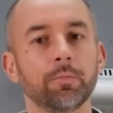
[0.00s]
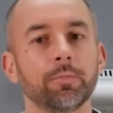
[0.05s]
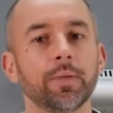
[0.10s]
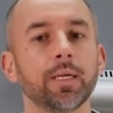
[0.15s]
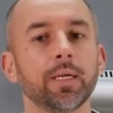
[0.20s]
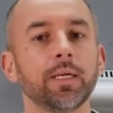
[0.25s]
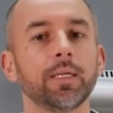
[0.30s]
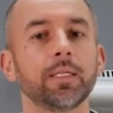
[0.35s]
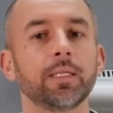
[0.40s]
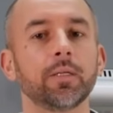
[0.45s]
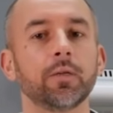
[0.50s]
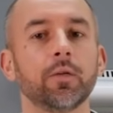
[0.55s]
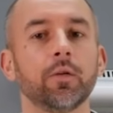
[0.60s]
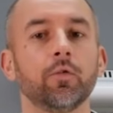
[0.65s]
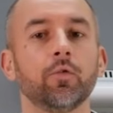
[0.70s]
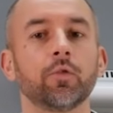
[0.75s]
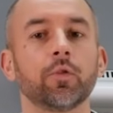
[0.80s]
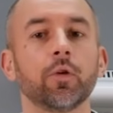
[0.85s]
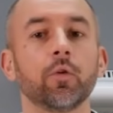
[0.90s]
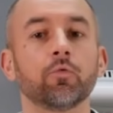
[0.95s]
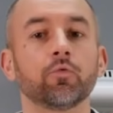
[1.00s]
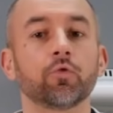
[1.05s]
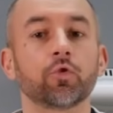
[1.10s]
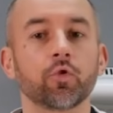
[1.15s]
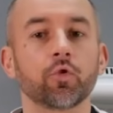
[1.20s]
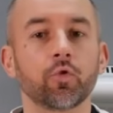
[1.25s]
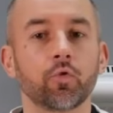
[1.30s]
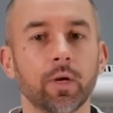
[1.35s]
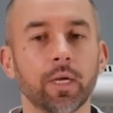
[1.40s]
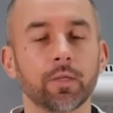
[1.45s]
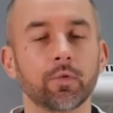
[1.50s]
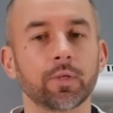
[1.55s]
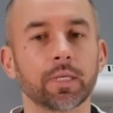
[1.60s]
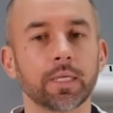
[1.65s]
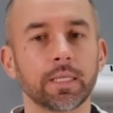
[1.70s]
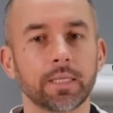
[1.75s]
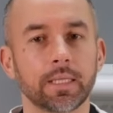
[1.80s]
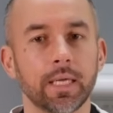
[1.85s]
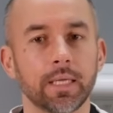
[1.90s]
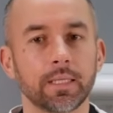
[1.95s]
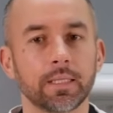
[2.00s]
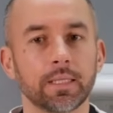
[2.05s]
a few hours or the day before,